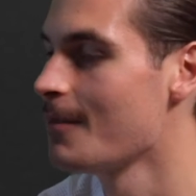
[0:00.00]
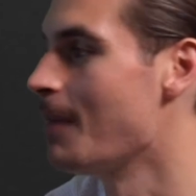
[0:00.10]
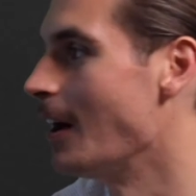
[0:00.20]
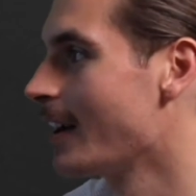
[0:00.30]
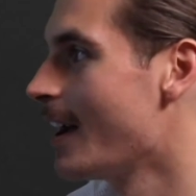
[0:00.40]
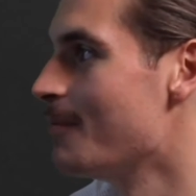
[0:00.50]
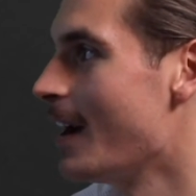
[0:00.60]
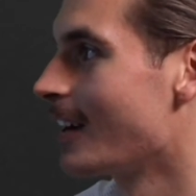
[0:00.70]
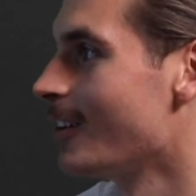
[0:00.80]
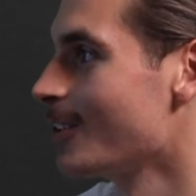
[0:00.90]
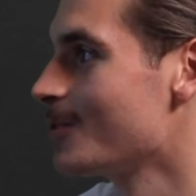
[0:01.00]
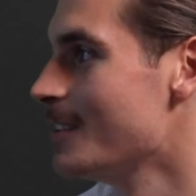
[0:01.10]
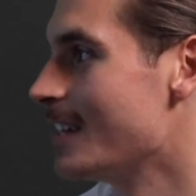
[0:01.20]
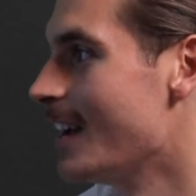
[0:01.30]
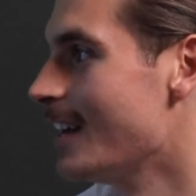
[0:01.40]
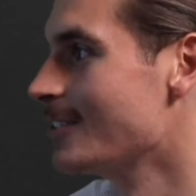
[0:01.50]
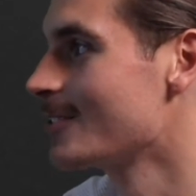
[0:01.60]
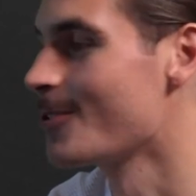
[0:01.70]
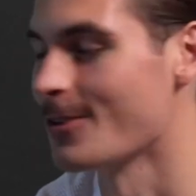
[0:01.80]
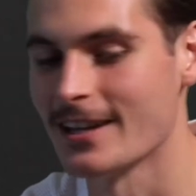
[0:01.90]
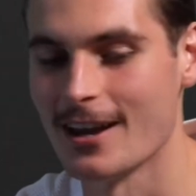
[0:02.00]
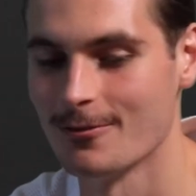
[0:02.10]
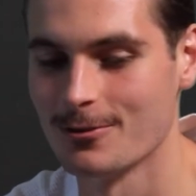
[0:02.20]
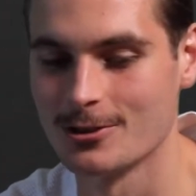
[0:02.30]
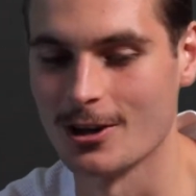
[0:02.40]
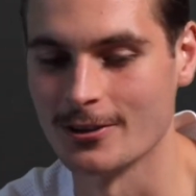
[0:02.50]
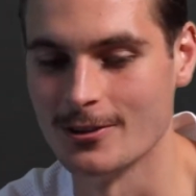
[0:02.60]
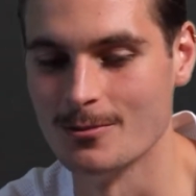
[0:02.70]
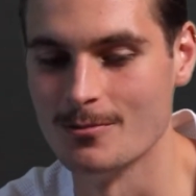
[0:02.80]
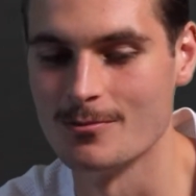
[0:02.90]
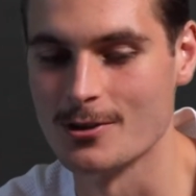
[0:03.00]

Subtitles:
Bale came back last weekend, scored again for Tottenham.